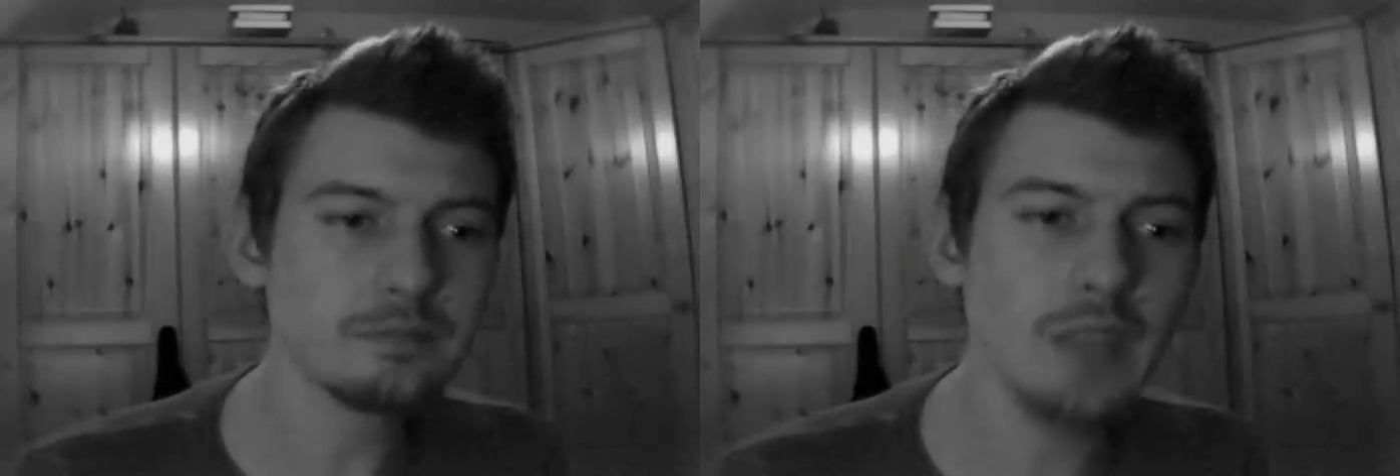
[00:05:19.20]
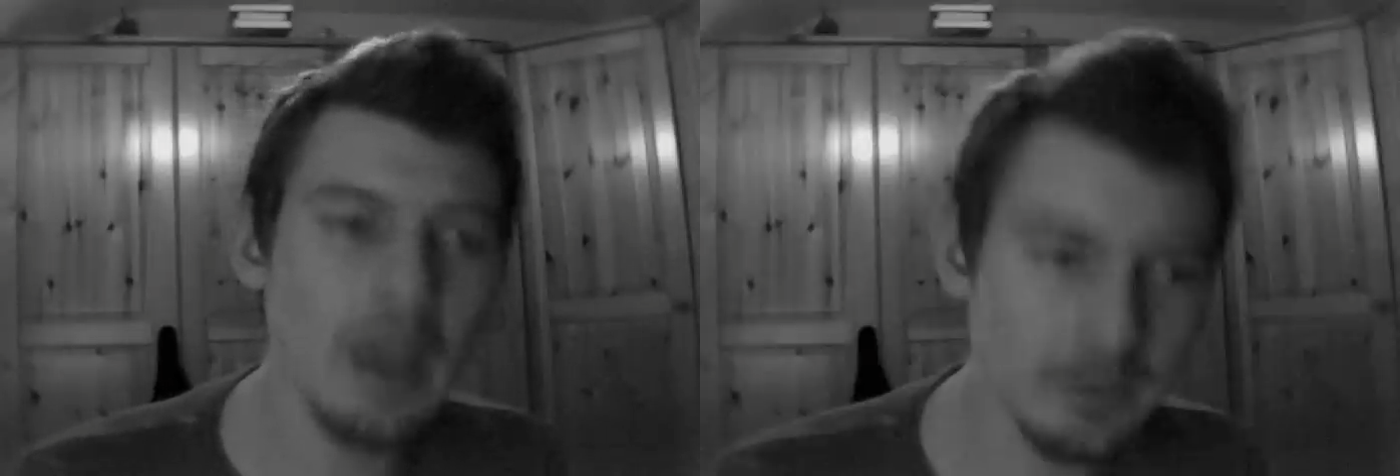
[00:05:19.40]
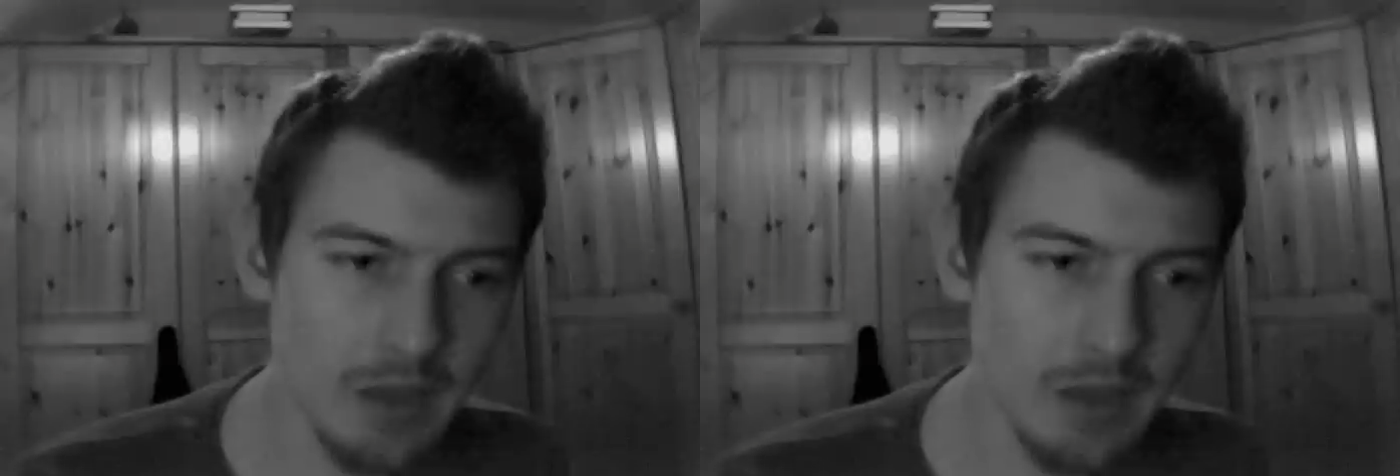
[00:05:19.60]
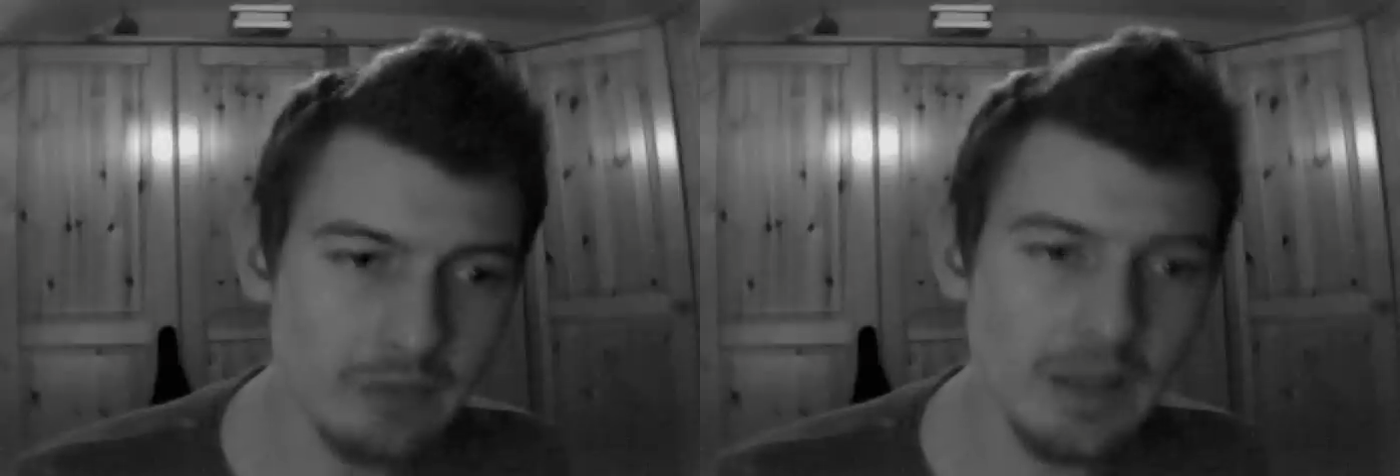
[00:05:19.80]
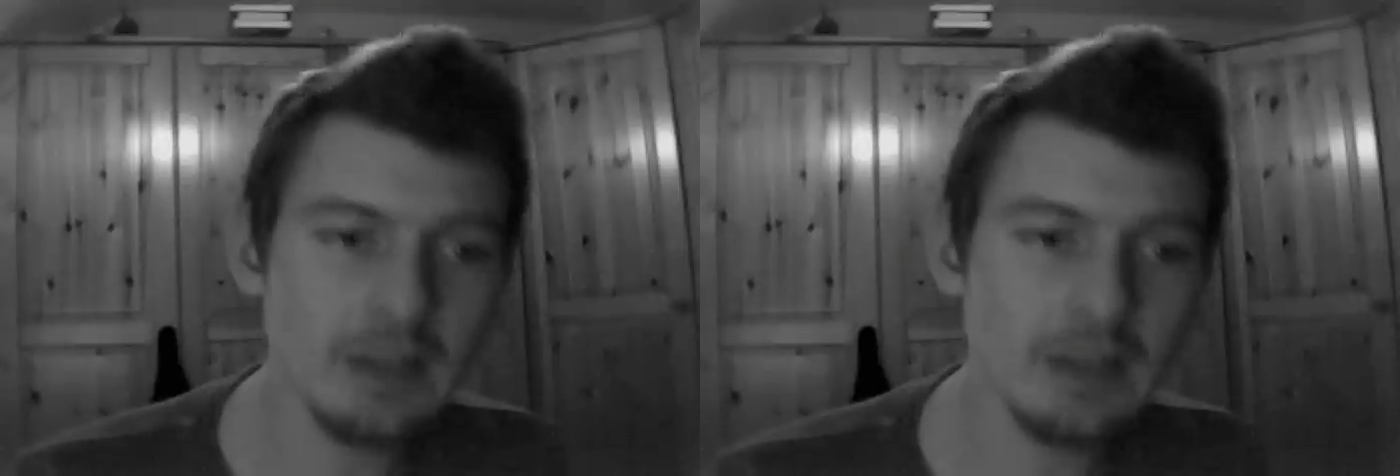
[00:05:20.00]
and to have
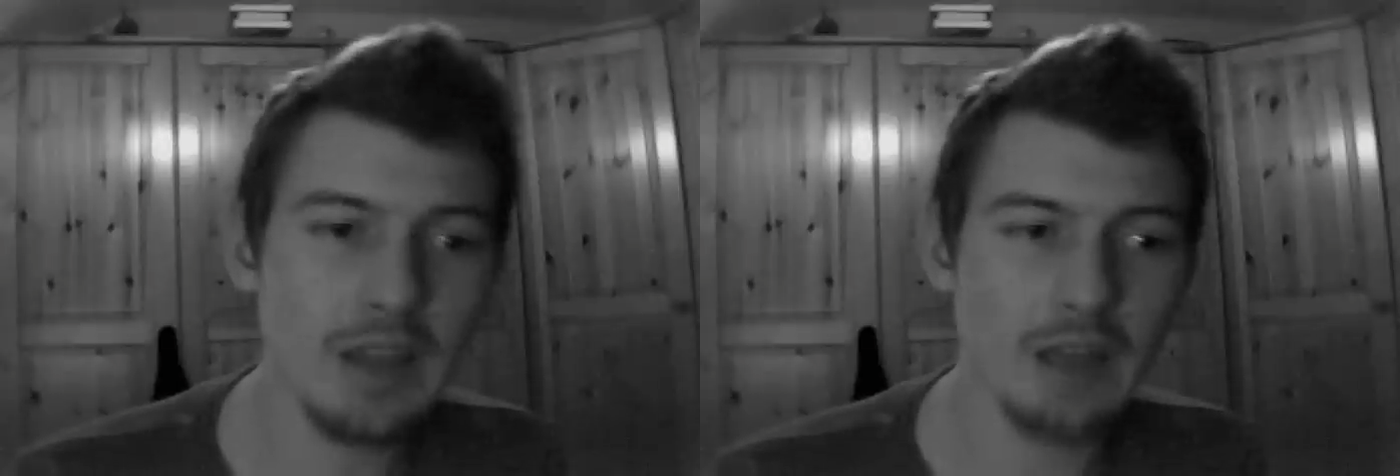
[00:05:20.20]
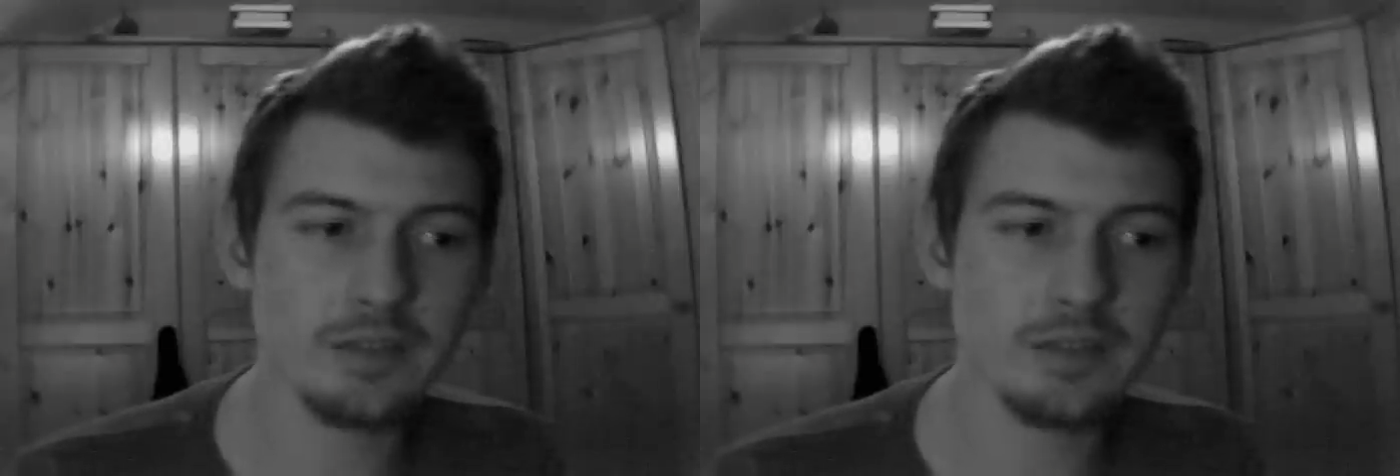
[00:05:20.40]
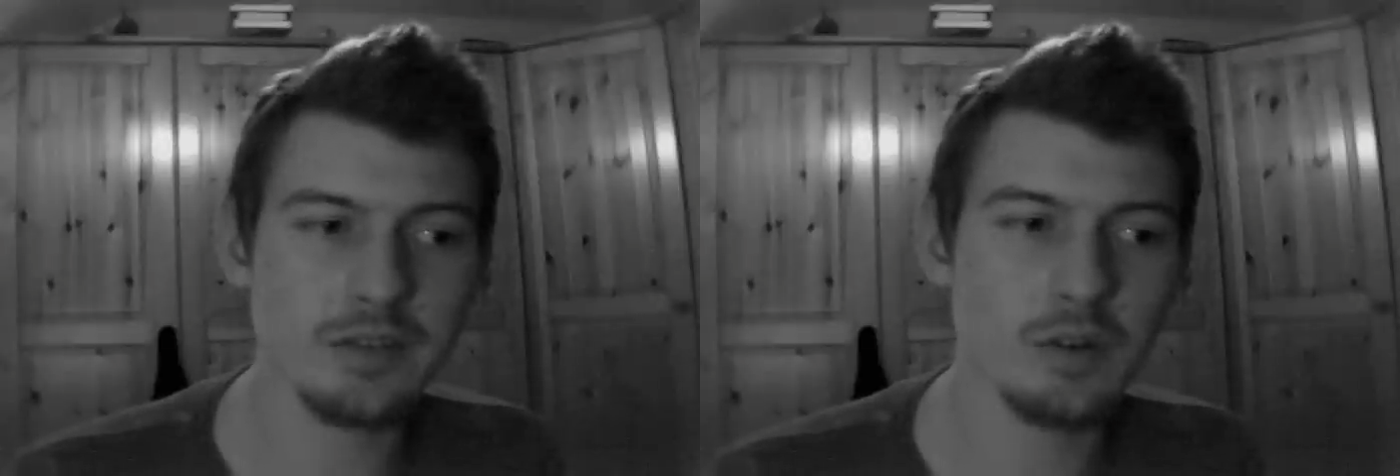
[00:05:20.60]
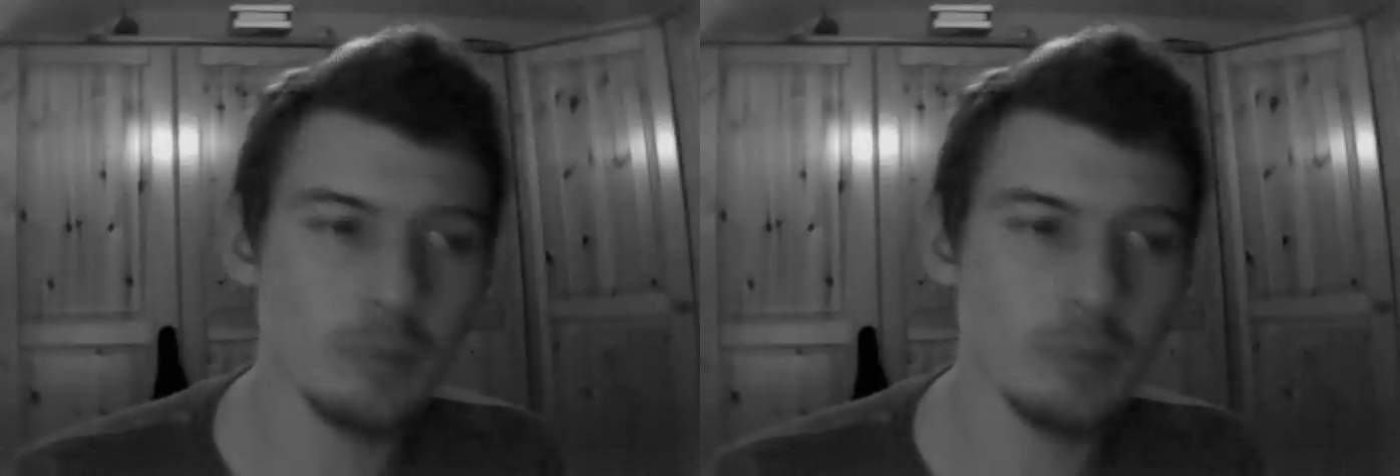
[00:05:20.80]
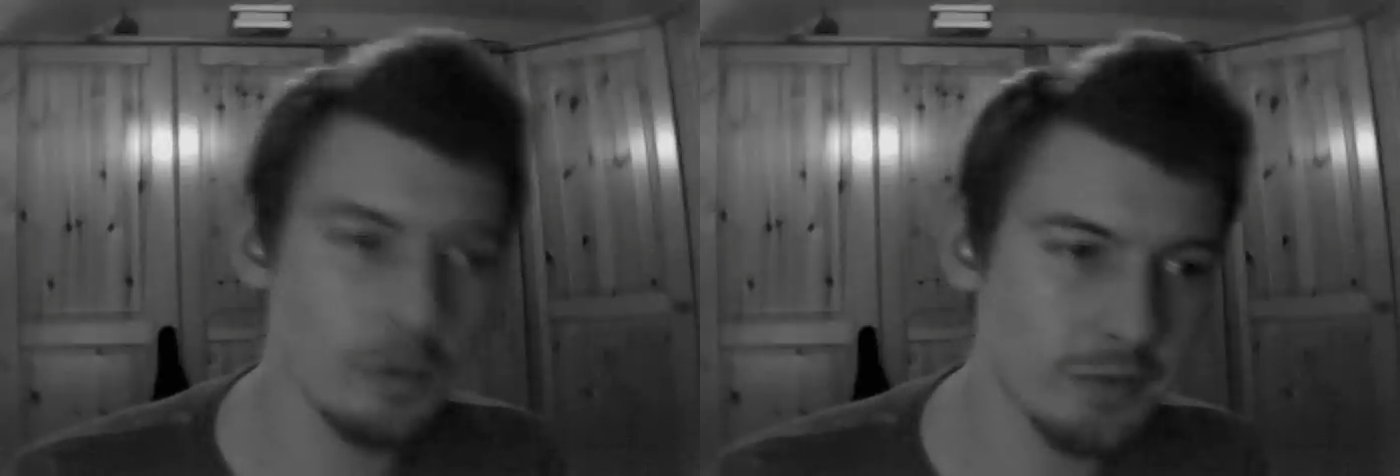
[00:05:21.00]
lung cancer, or
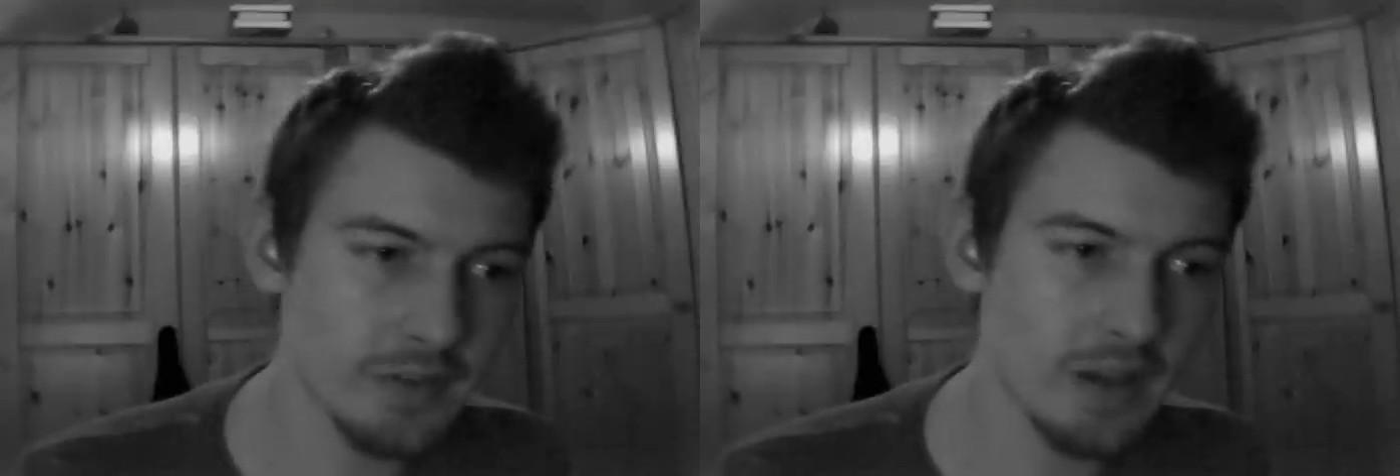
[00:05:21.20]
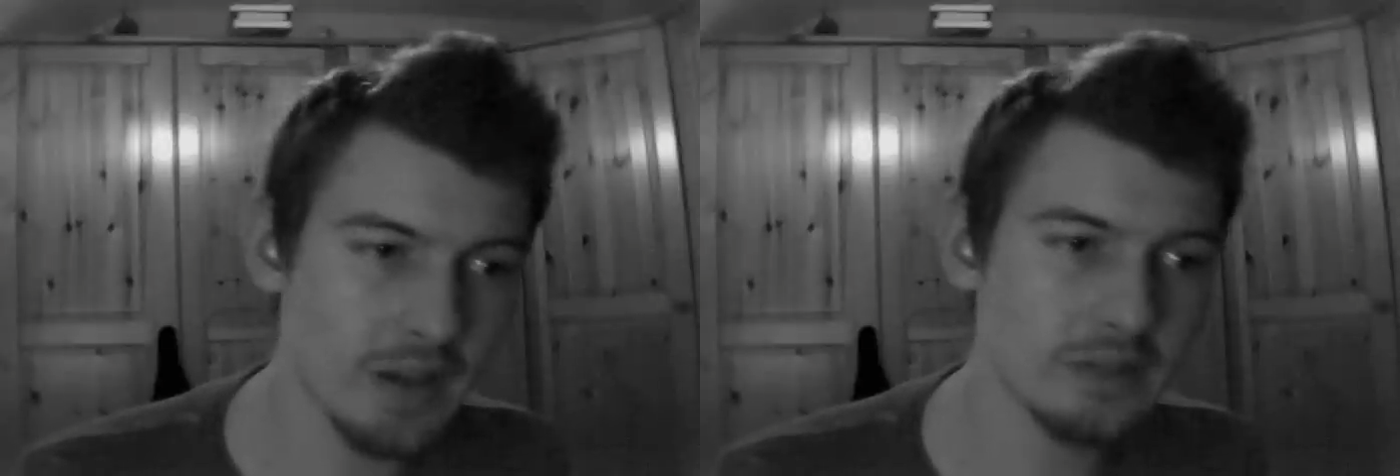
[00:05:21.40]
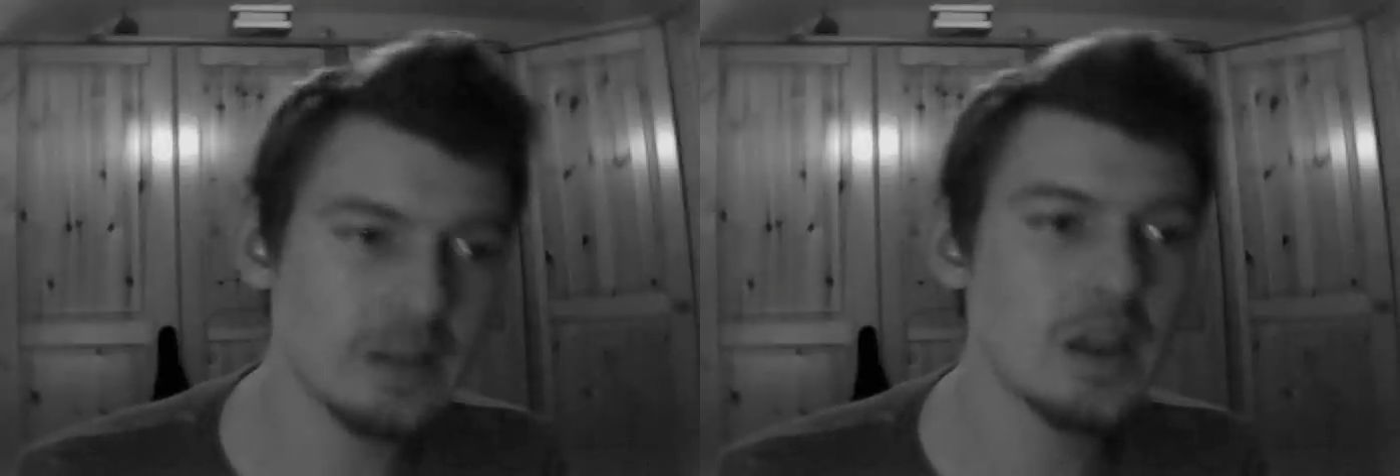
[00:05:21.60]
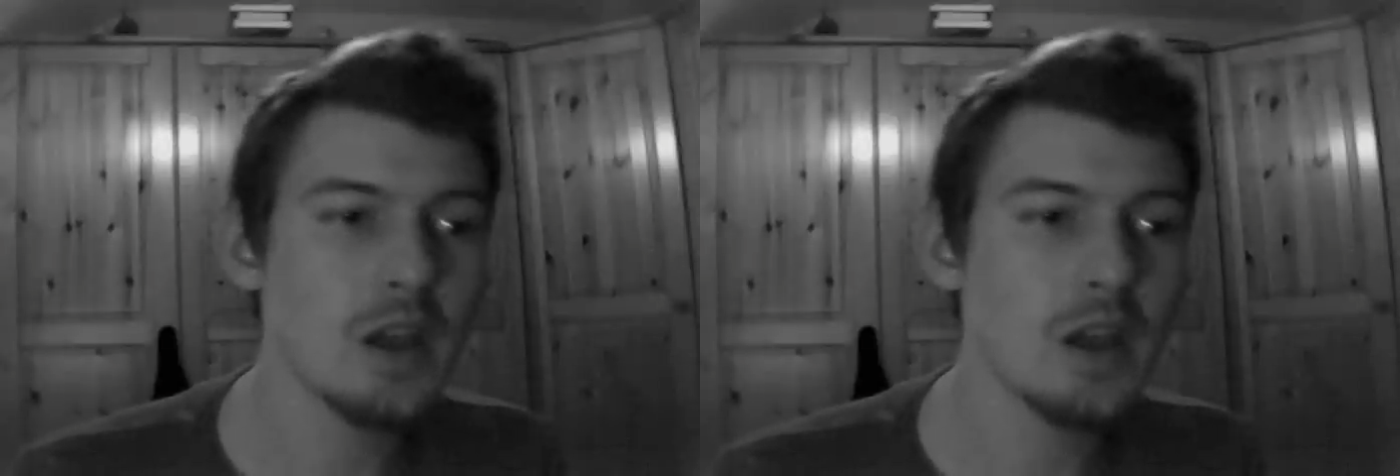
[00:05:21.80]
more precisely,